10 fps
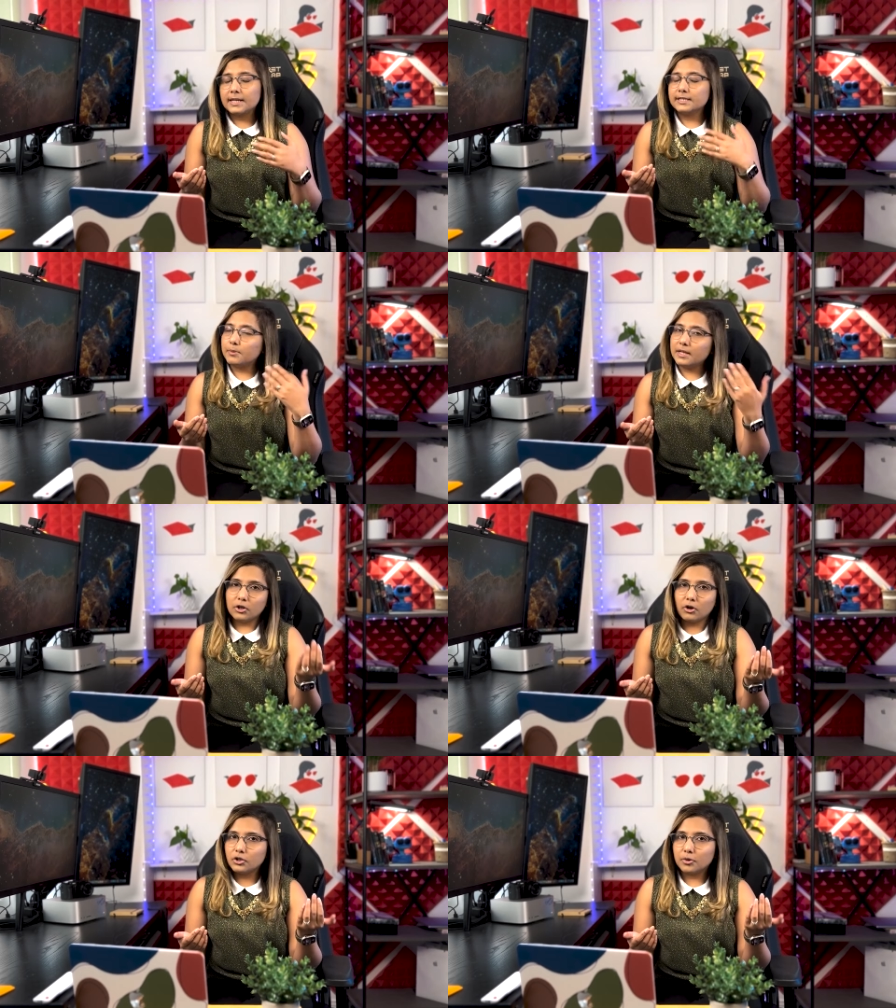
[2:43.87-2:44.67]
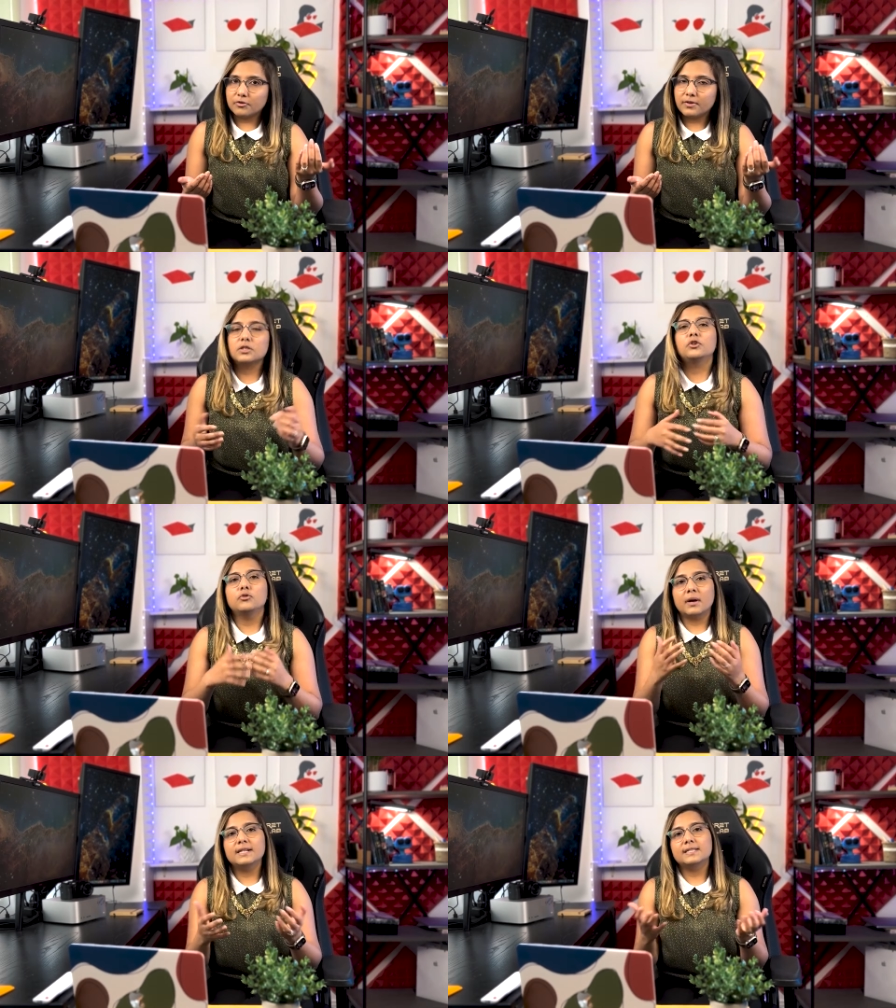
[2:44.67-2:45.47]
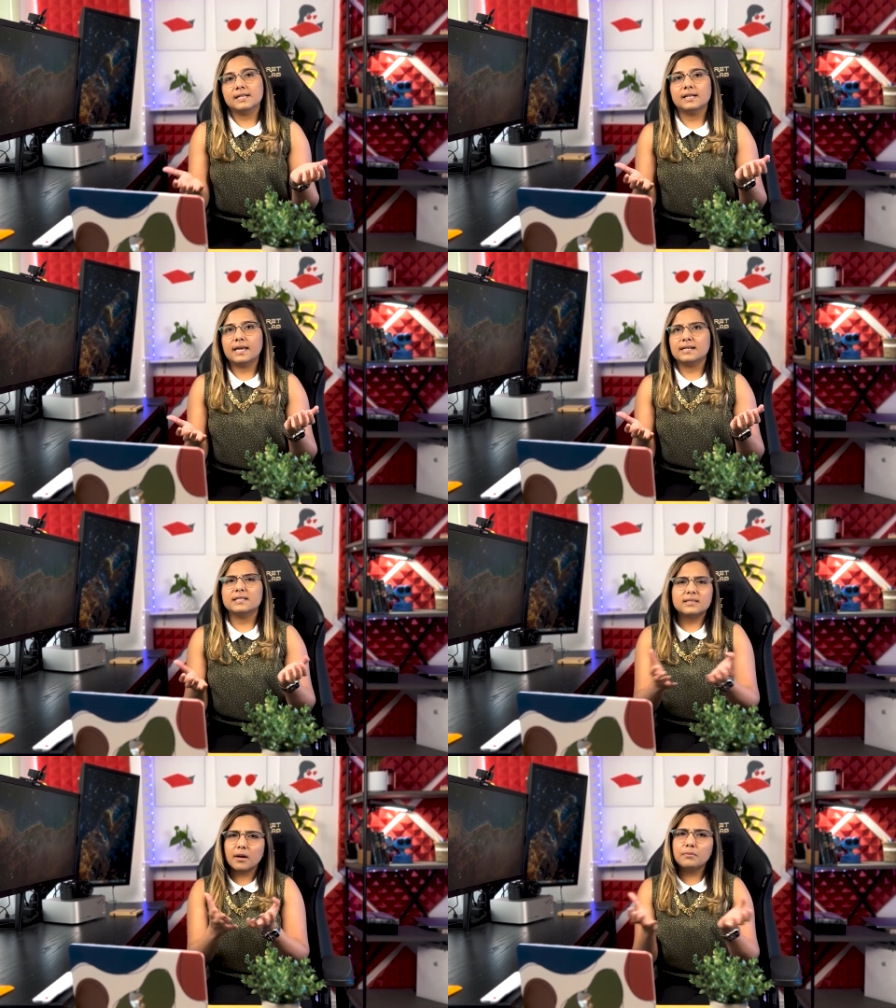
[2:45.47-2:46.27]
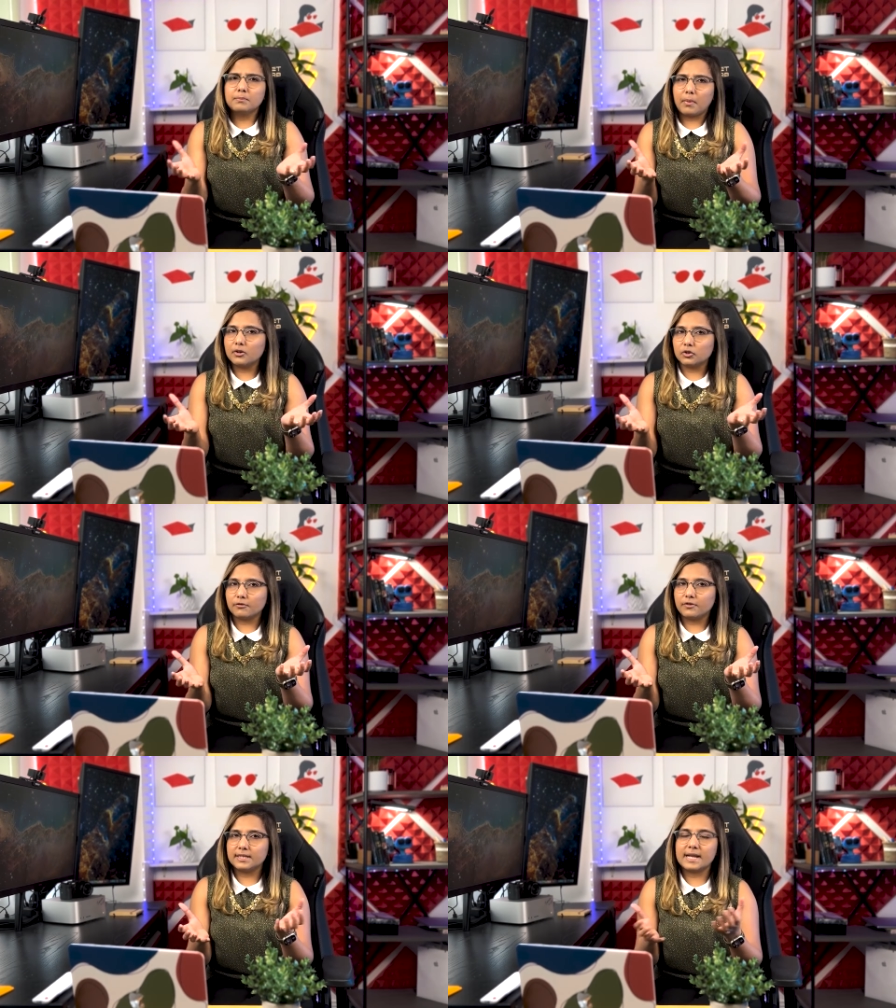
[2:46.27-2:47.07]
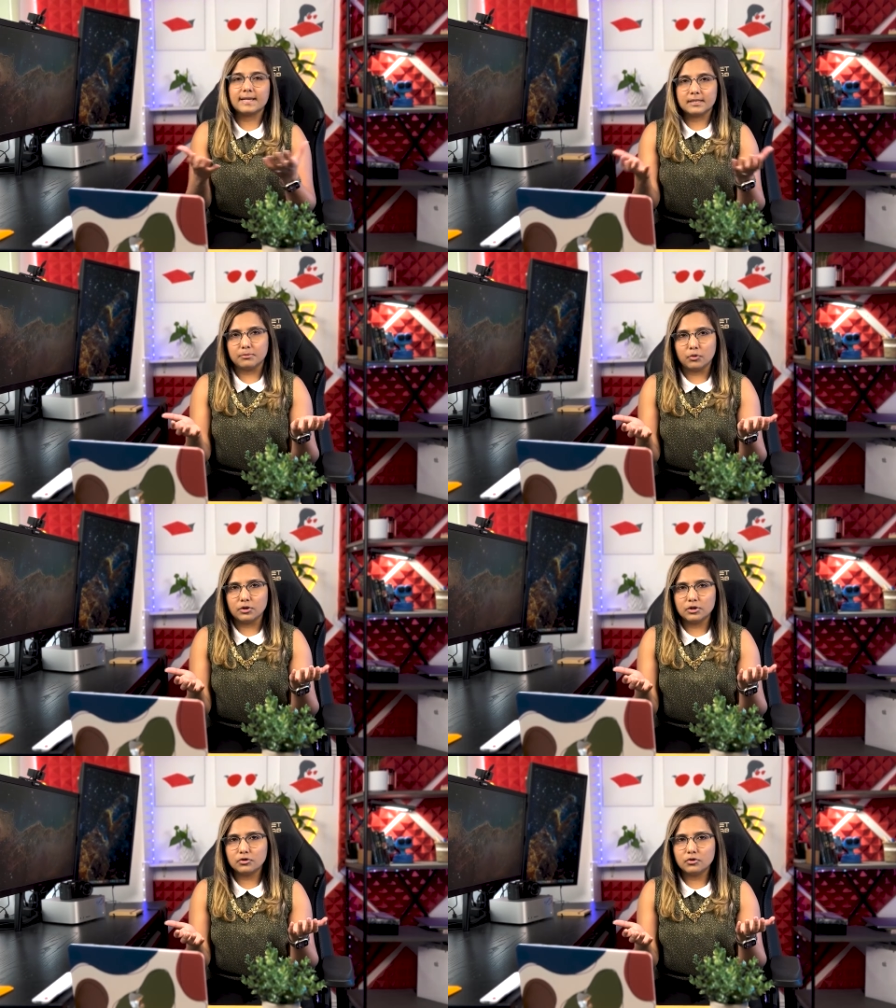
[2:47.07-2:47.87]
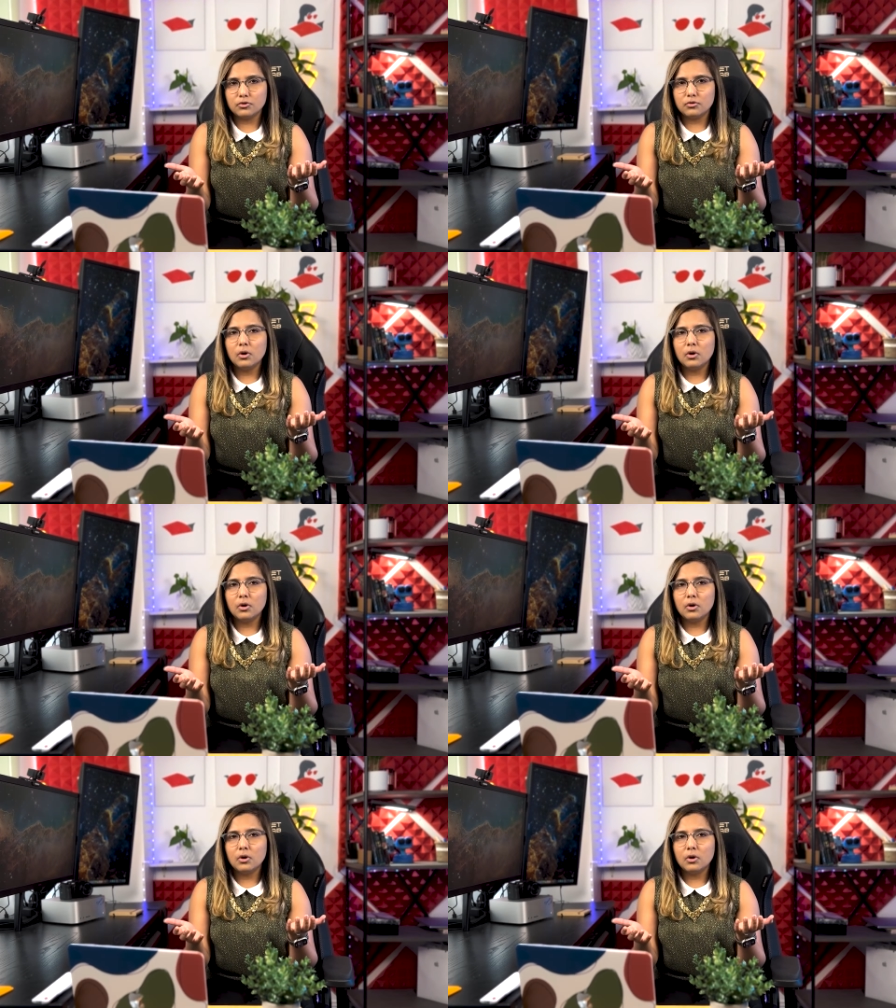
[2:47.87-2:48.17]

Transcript: Depending on your professor, you might still get some part of it as a bonus to you.